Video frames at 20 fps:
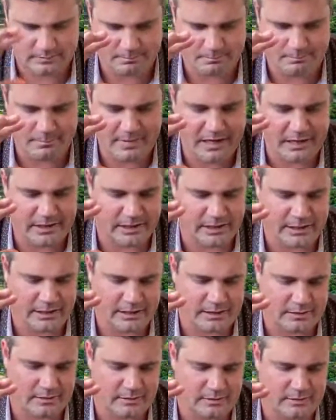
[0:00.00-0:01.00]

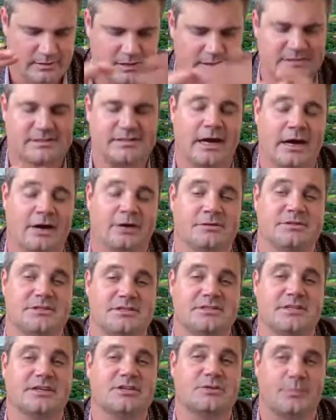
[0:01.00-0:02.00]
Median is down
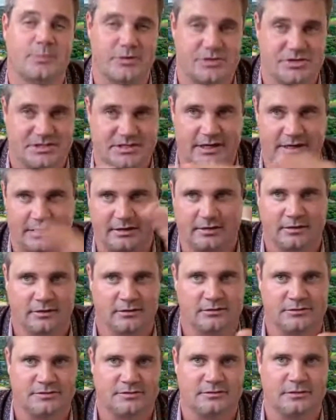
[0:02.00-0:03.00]
6%. And
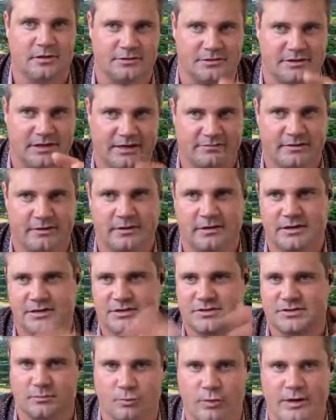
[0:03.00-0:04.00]
I'll dive into
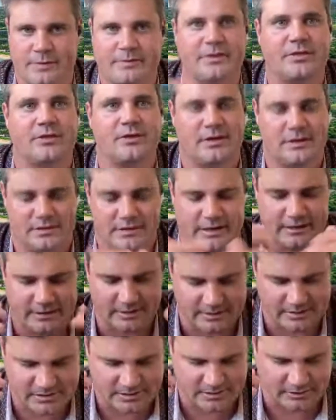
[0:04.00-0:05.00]
this and why we think that
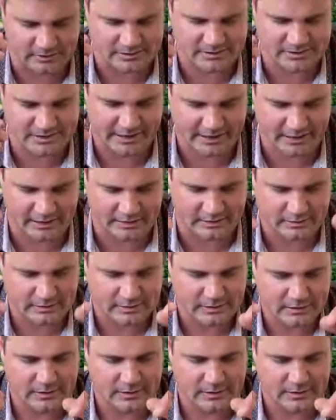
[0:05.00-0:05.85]
is in a second.